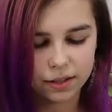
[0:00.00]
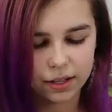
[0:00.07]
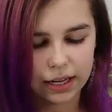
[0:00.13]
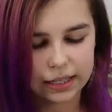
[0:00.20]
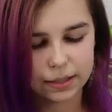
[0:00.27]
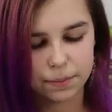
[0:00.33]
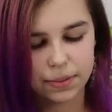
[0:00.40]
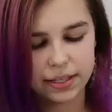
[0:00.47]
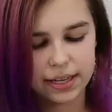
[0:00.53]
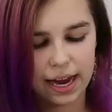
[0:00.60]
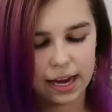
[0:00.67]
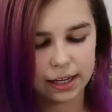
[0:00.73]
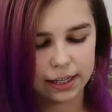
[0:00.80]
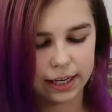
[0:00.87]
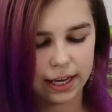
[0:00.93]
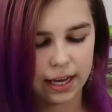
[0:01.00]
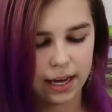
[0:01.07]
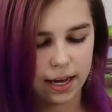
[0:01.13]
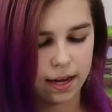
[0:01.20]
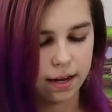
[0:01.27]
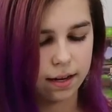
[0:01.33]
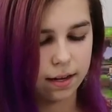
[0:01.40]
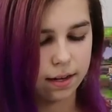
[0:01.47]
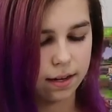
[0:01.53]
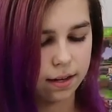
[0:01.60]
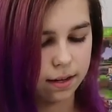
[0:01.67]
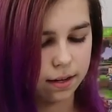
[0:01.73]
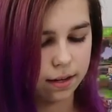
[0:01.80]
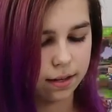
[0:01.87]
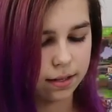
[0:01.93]
Lots of metallic
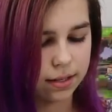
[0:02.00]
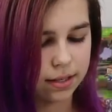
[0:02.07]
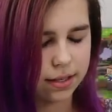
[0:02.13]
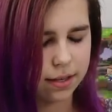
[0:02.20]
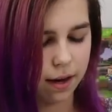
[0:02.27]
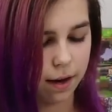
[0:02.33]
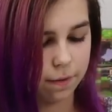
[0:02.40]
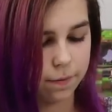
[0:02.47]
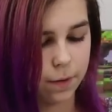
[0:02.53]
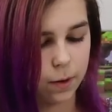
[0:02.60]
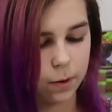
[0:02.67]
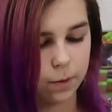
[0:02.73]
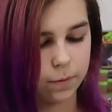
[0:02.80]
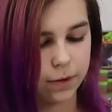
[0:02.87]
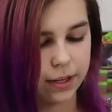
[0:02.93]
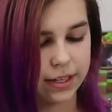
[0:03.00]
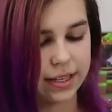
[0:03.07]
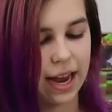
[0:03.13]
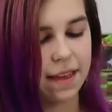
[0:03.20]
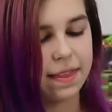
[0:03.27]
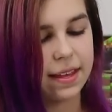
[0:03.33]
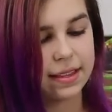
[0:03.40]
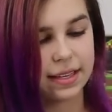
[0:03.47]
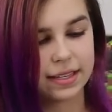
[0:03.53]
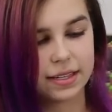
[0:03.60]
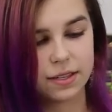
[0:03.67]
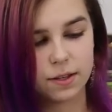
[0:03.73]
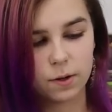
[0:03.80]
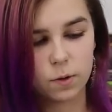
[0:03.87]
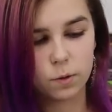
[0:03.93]
stuff all over this. I think this
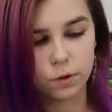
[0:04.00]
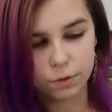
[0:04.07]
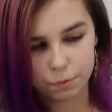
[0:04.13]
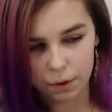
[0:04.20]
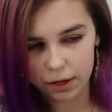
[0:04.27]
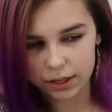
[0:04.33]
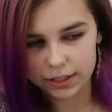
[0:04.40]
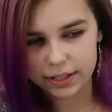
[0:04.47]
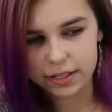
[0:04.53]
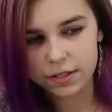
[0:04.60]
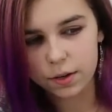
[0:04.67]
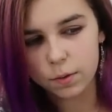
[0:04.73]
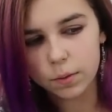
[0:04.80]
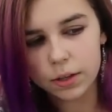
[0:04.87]
is the coolest part because these are